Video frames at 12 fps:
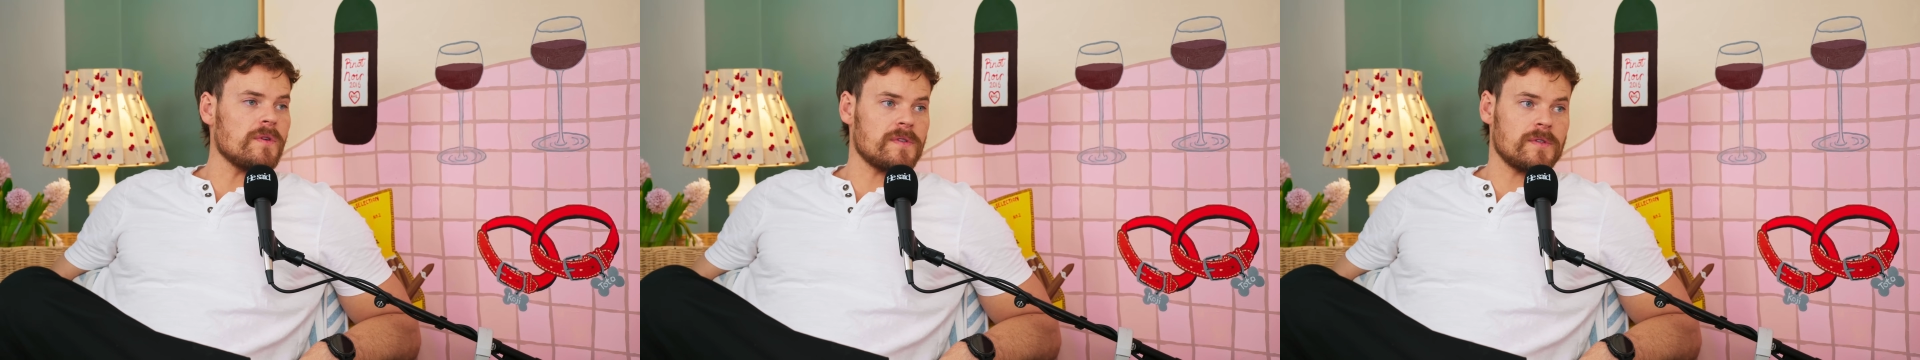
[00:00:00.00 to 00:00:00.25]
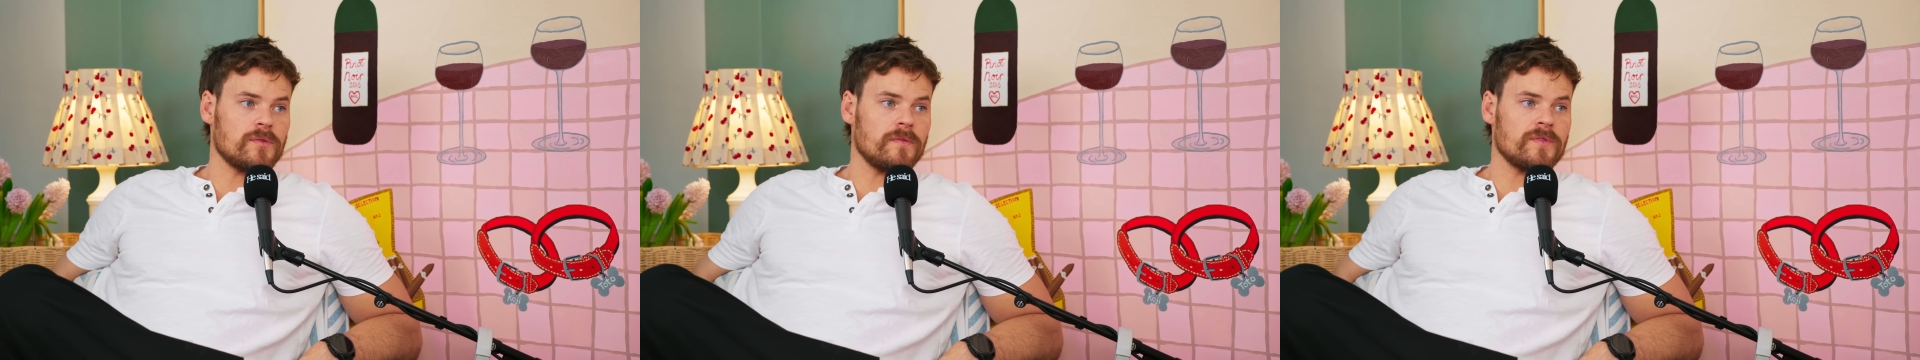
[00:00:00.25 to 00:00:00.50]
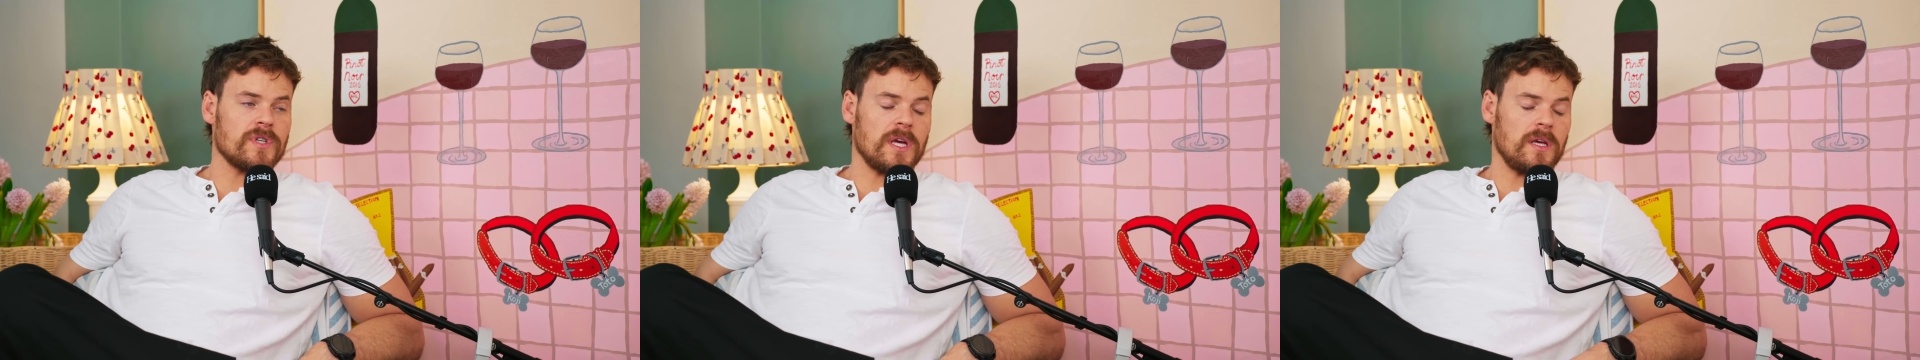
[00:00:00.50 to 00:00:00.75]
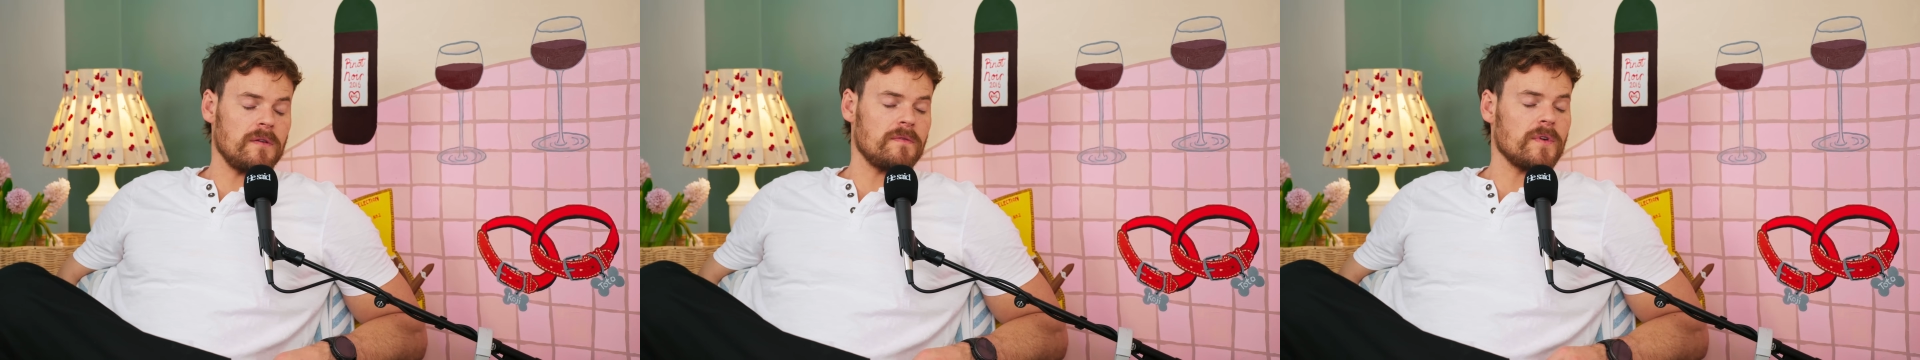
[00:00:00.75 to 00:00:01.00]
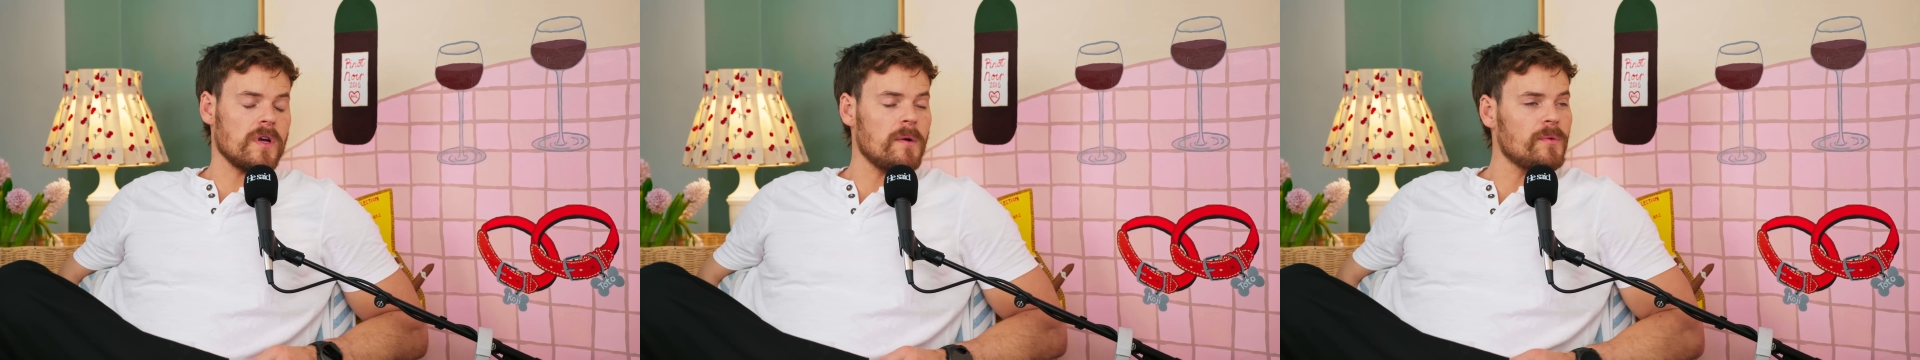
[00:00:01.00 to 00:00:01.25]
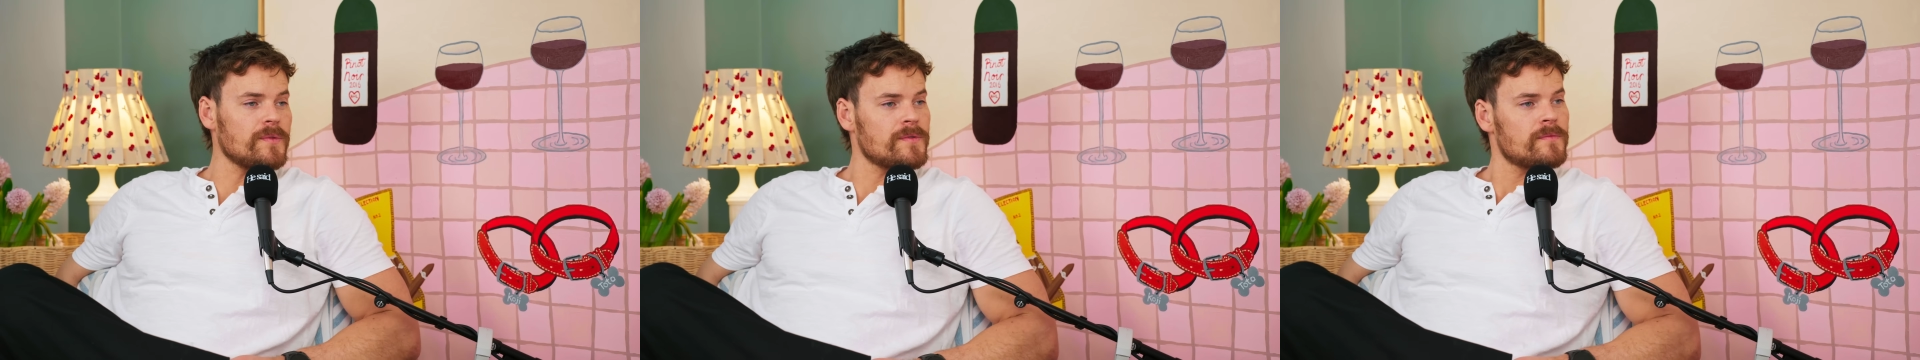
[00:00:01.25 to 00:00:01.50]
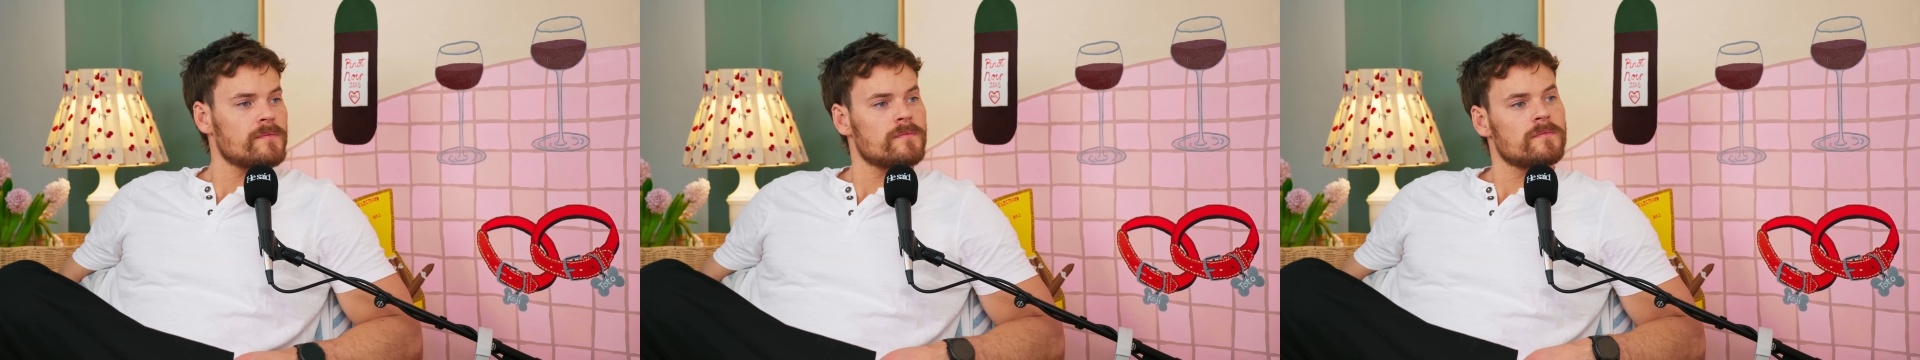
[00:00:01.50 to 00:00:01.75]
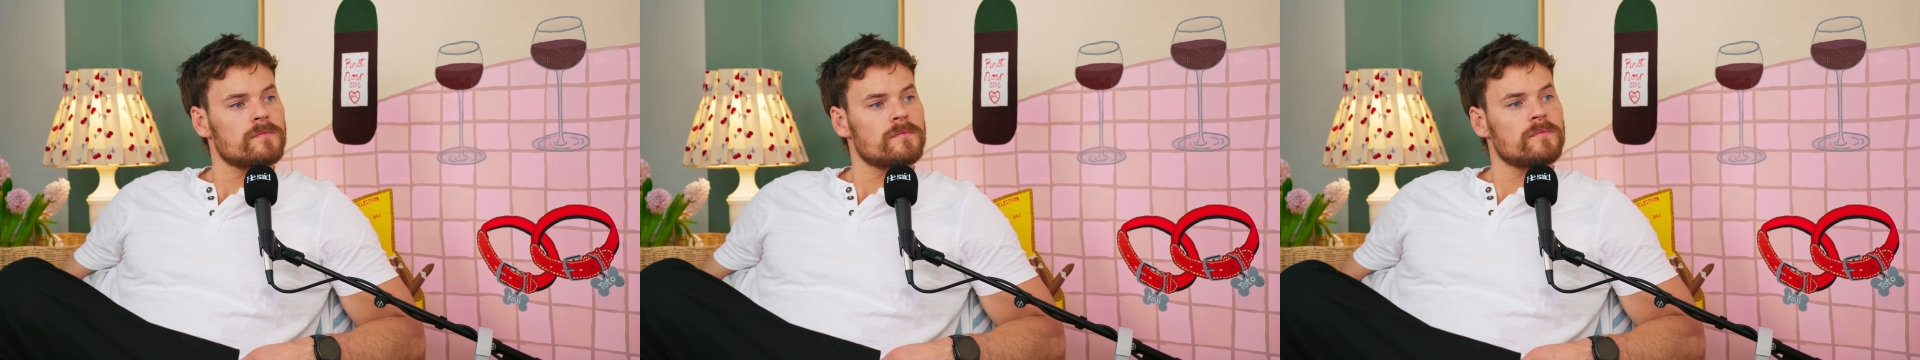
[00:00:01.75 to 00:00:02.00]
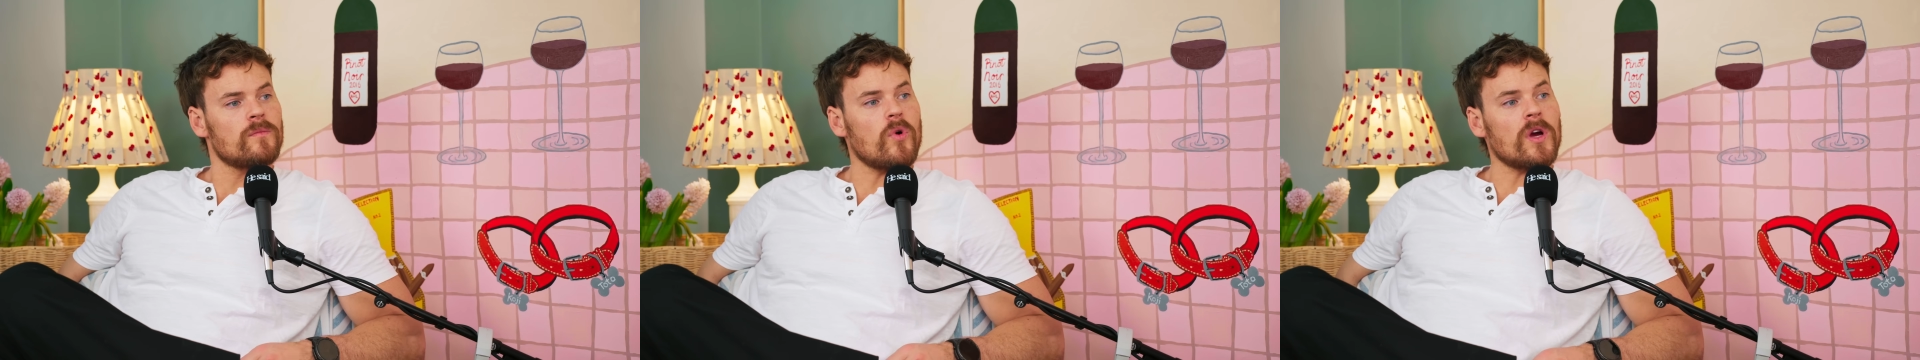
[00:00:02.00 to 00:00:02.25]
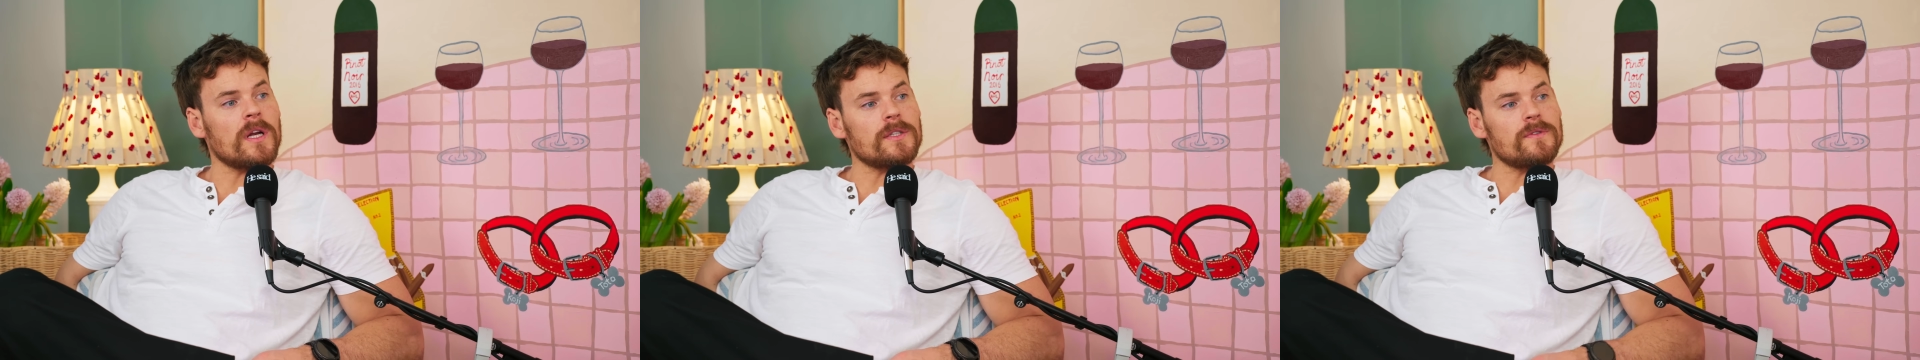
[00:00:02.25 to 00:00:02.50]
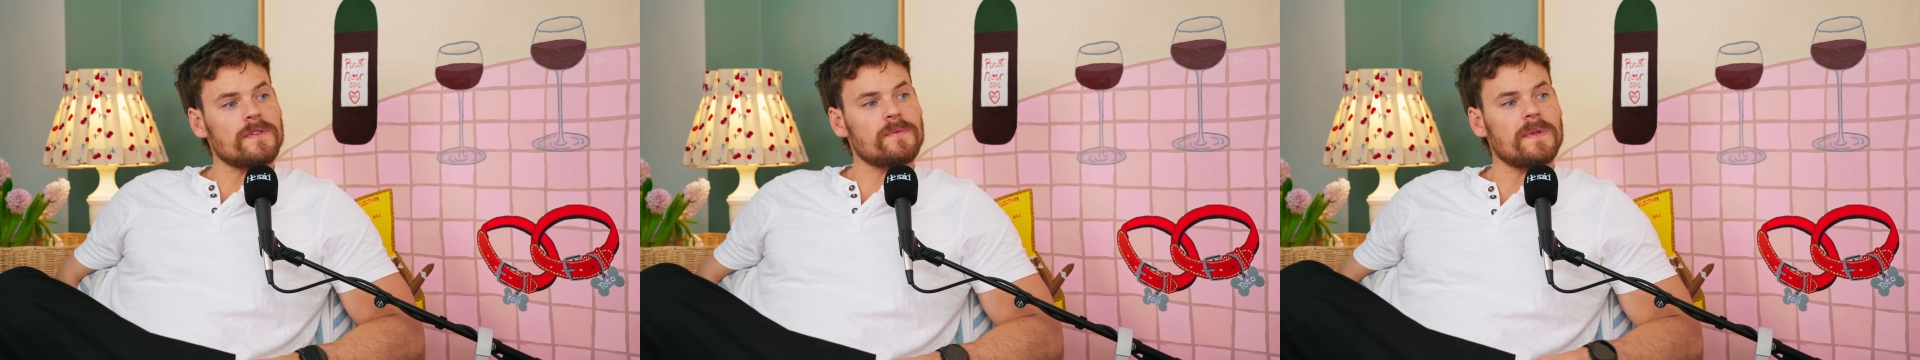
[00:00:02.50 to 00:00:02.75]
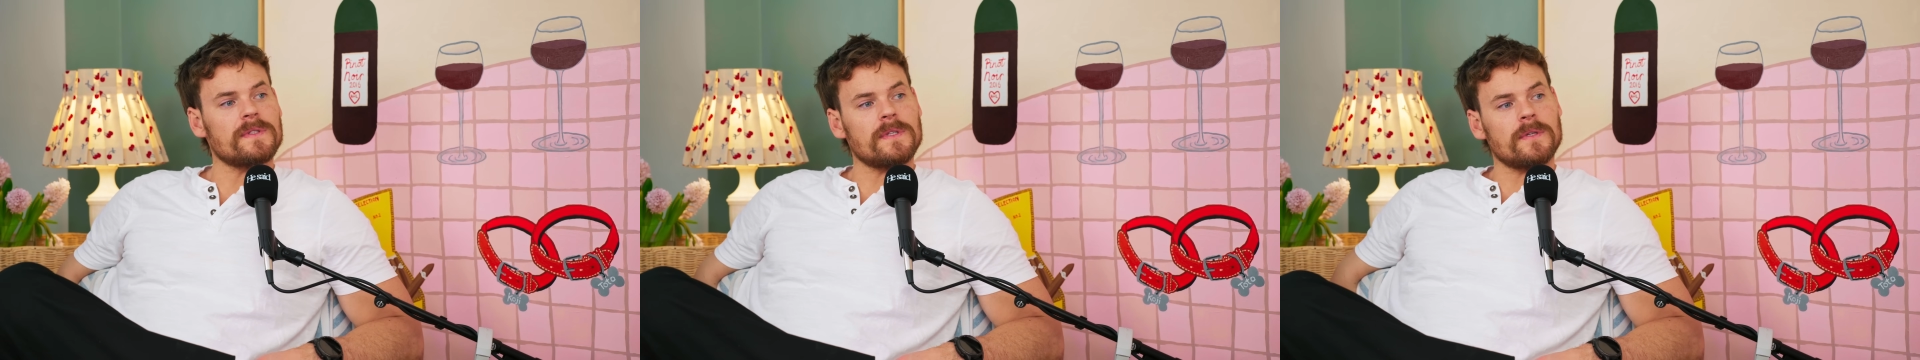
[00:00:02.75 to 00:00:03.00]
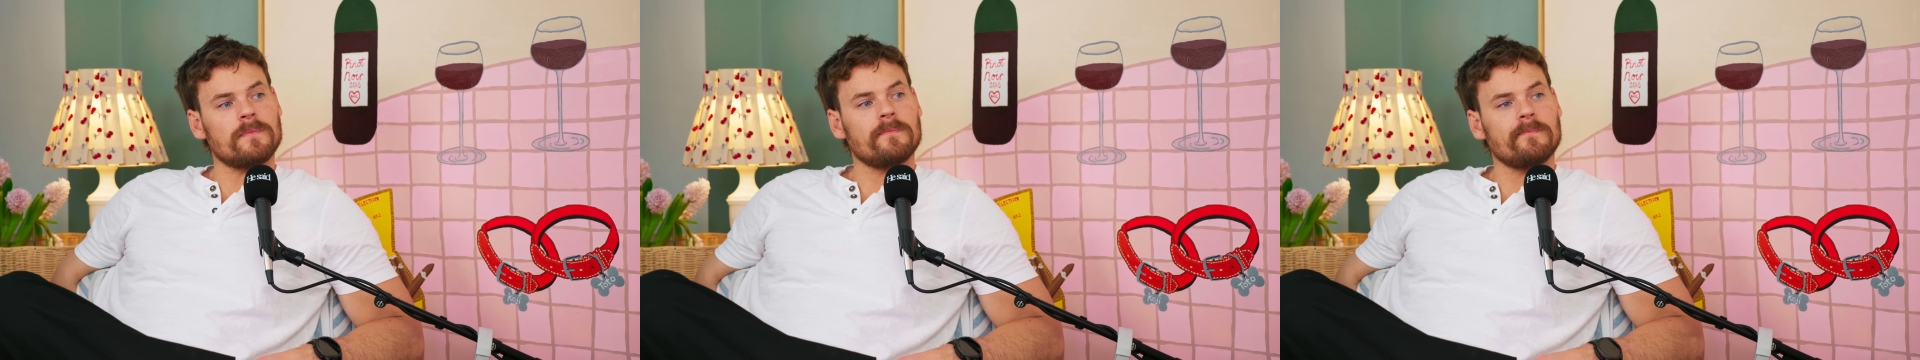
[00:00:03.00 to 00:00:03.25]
as a sort of check-in for couples. What can I do this week to